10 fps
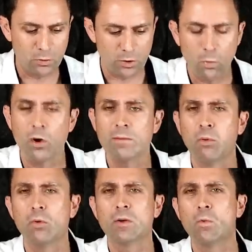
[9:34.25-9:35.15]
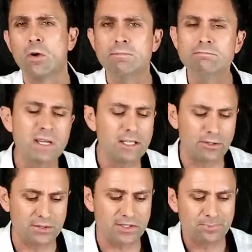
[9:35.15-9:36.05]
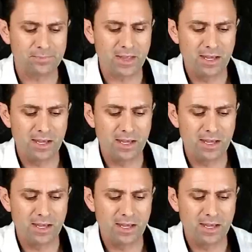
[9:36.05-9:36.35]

or 1.1 meters.